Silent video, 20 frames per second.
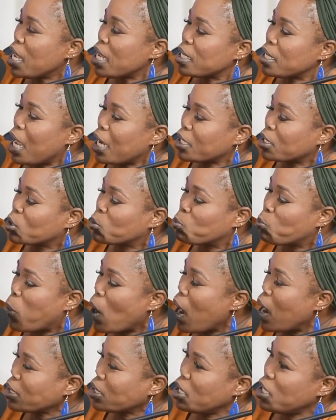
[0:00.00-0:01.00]
that
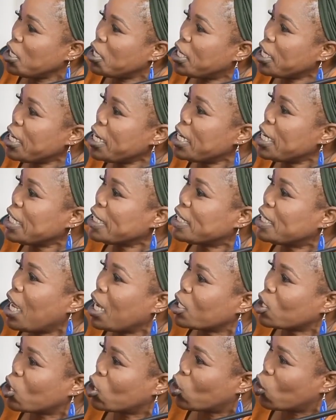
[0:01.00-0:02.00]
part of the deal is
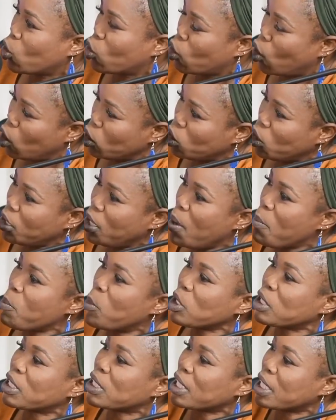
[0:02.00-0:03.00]
that Kojo them
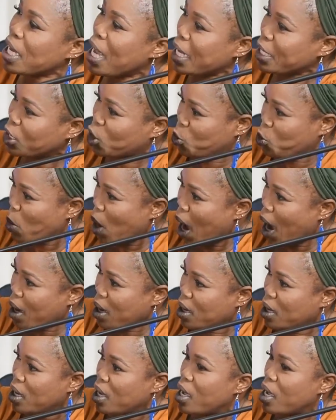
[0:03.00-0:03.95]
must catch back